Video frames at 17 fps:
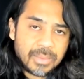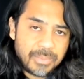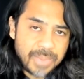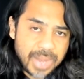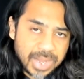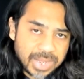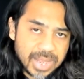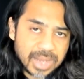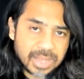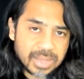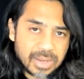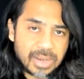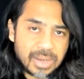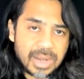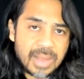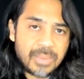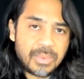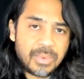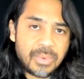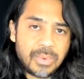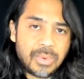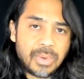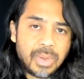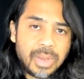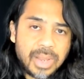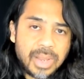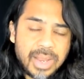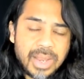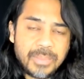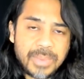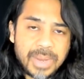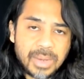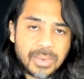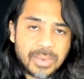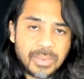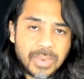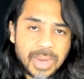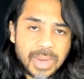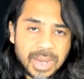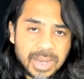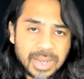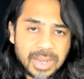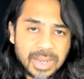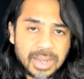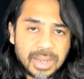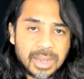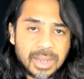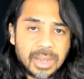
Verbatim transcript: Metanton Lavo, a Belungeti,